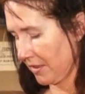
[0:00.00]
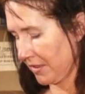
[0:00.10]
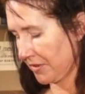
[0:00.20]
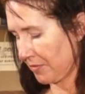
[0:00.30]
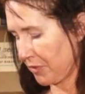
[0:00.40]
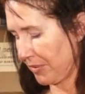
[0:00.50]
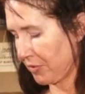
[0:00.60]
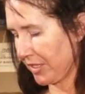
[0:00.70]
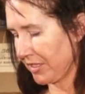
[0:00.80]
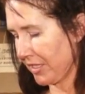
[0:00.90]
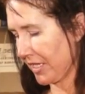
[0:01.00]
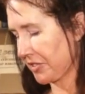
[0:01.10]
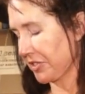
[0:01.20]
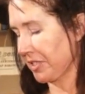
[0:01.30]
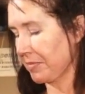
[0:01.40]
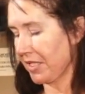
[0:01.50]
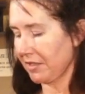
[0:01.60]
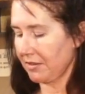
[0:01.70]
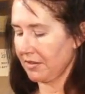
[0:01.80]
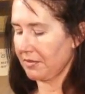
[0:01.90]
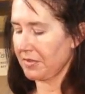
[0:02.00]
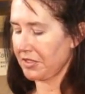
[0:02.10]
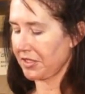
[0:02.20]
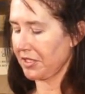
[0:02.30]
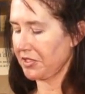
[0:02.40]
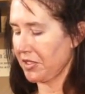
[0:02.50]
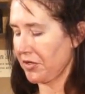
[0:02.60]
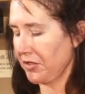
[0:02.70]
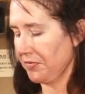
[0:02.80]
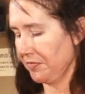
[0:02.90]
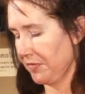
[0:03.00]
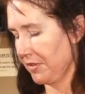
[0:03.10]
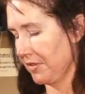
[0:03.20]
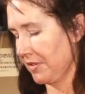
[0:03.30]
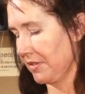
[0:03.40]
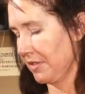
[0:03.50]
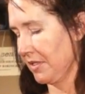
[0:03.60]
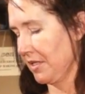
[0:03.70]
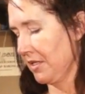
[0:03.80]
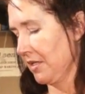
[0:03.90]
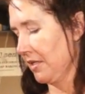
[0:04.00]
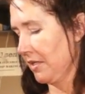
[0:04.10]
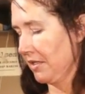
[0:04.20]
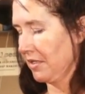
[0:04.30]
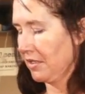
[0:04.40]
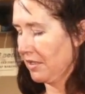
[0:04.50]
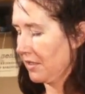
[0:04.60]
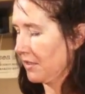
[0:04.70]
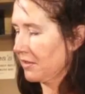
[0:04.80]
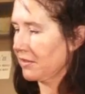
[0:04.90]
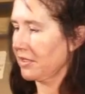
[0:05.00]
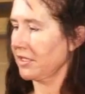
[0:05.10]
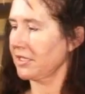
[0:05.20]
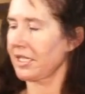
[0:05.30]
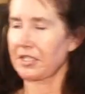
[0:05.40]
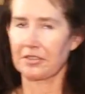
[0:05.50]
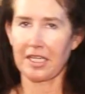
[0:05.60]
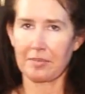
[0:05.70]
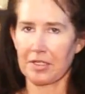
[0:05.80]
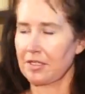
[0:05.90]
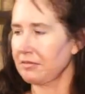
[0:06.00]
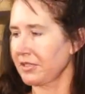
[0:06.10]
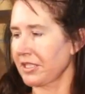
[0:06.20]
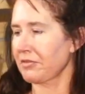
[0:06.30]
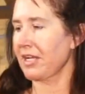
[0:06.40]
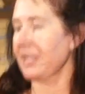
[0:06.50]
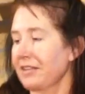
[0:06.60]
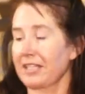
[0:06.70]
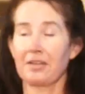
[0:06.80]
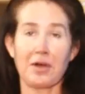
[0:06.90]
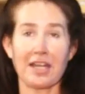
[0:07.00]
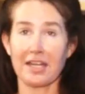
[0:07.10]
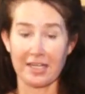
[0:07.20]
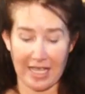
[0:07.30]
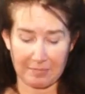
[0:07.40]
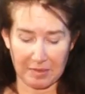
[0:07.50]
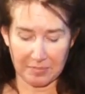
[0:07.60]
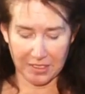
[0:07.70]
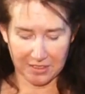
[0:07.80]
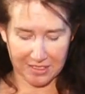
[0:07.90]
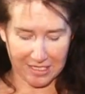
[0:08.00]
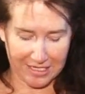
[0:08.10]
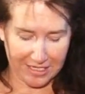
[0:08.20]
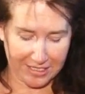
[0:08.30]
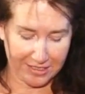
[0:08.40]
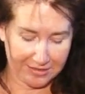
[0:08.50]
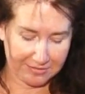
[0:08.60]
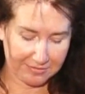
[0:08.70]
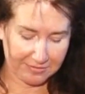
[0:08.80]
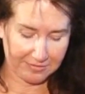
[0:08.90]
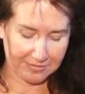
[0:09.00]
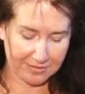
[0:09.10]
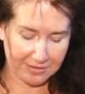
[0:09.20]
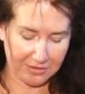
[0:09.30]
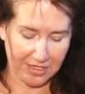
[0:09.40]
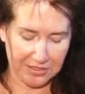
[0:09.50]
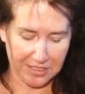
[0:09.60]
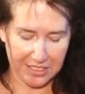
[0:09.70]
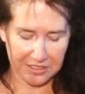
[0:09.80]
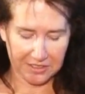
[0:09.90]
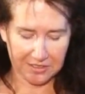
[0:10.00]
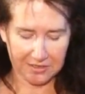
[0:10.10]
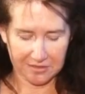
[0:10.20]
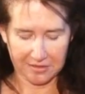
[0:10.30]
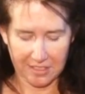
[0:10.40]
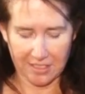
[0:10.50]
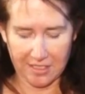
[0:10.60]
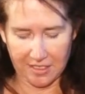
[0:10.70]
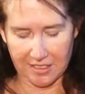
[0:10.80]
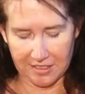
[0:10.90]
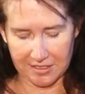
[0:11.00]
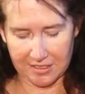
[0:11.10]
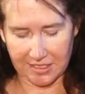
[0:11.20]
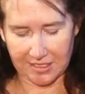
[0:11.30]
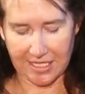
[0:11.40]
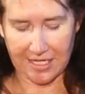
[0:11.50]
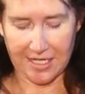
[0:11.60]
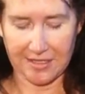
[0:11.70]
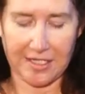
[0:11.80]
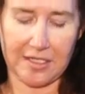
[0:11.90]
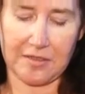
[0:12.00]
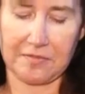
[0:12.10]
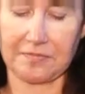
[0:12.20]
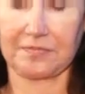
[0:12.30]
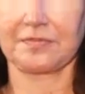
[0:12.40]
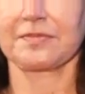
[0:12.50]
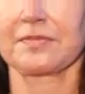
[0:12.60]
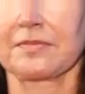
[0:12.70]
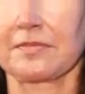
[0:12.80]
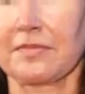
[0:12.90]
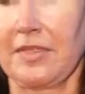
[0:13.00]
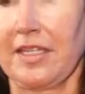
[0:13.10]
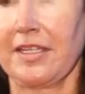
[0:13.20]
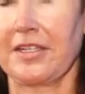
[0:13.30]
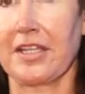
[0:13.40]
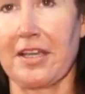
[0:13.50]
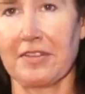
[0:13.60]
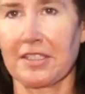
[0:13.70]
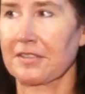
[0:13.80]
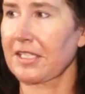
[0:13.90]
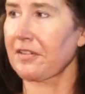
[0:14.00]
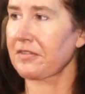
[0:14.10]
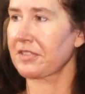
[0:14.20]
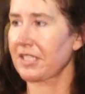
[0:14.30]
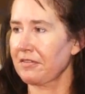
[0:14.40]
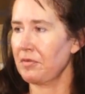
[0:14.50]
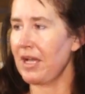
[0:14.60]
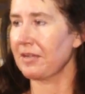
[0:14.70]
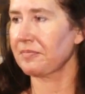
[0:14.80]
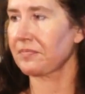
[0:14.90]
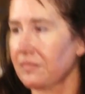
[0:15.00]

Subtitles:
These are pre-printed actually, but I'm just going to show you. So you can take your label, you can write anything you want on it, happy birthday, congratulations, stick that on there, and there you have a little gift to give away.